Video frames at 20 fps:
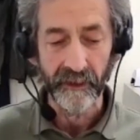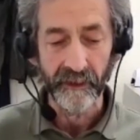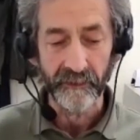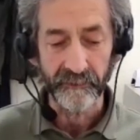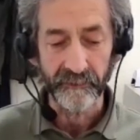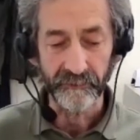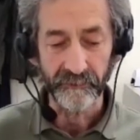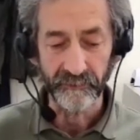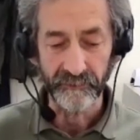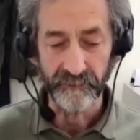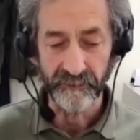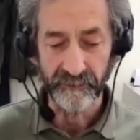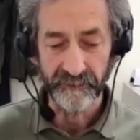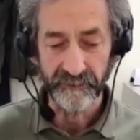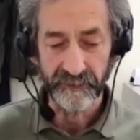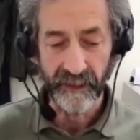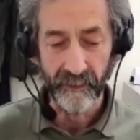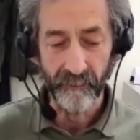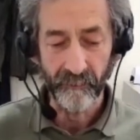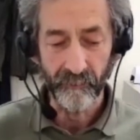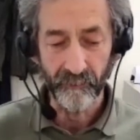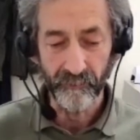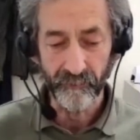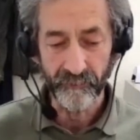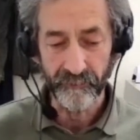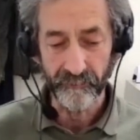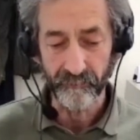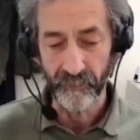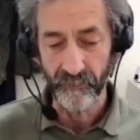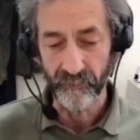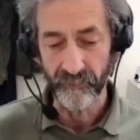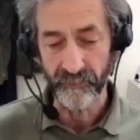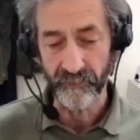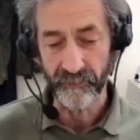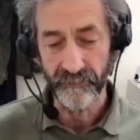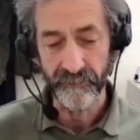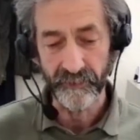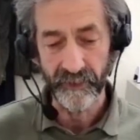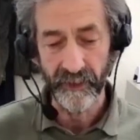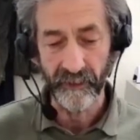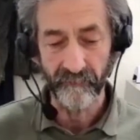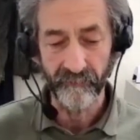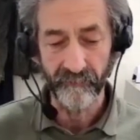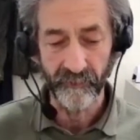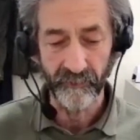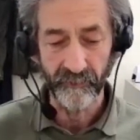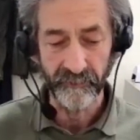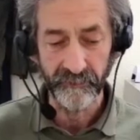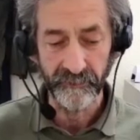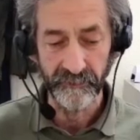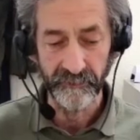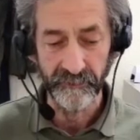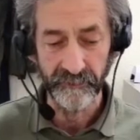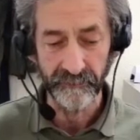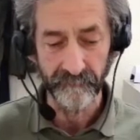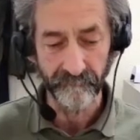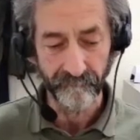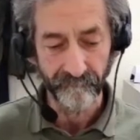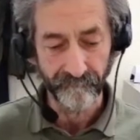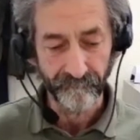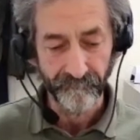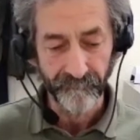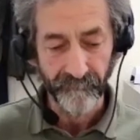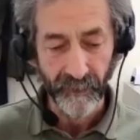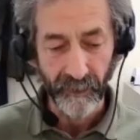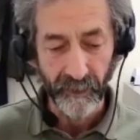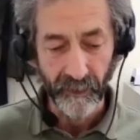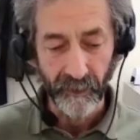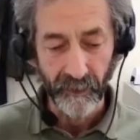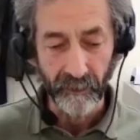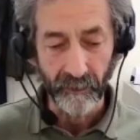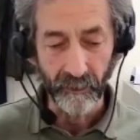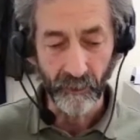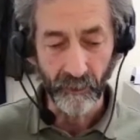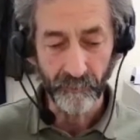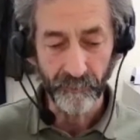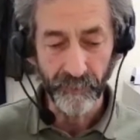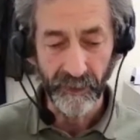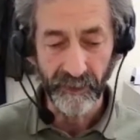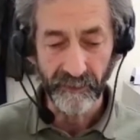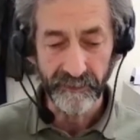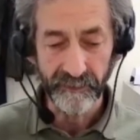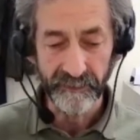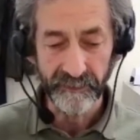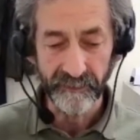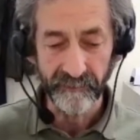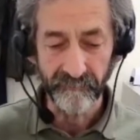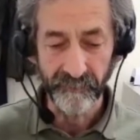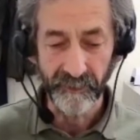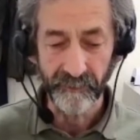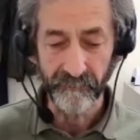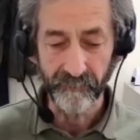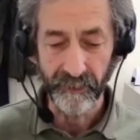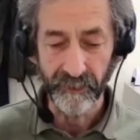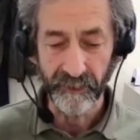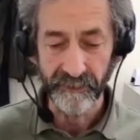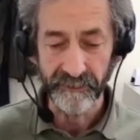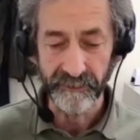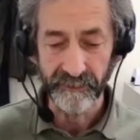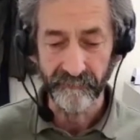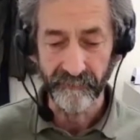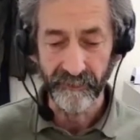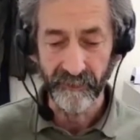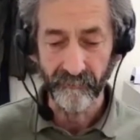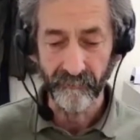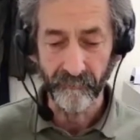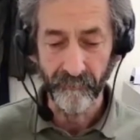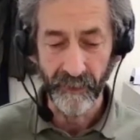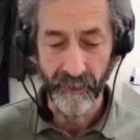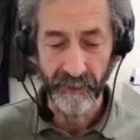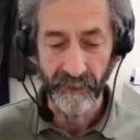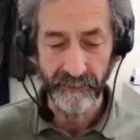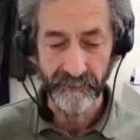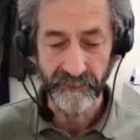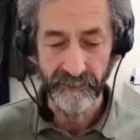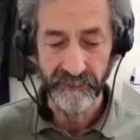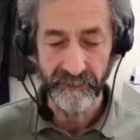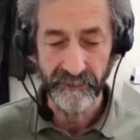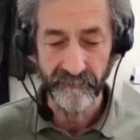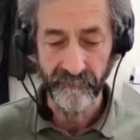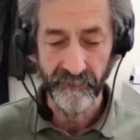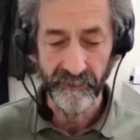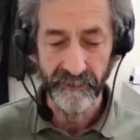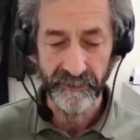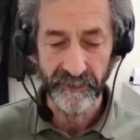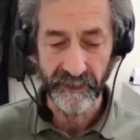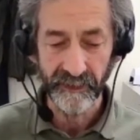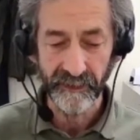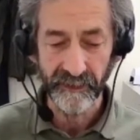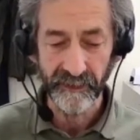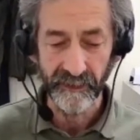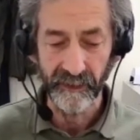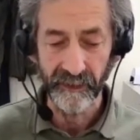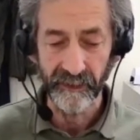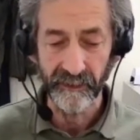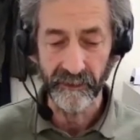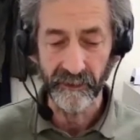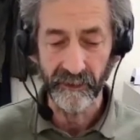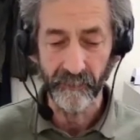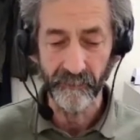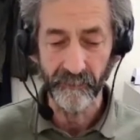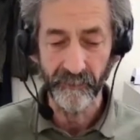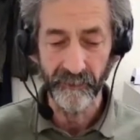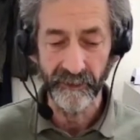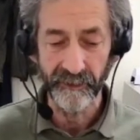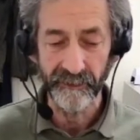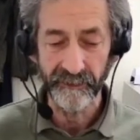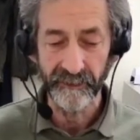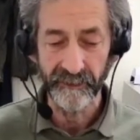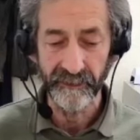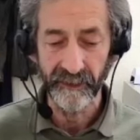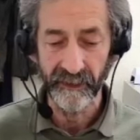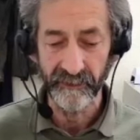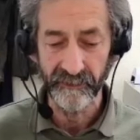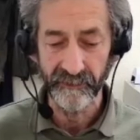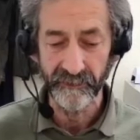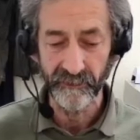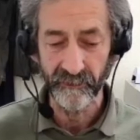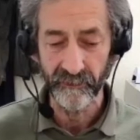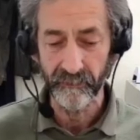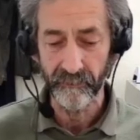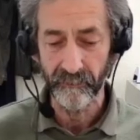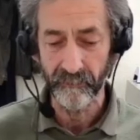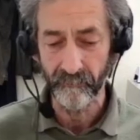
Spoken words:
such as owls, buzzards and foxes. Log piles have been placed around margins of the site, incorporating hedgehog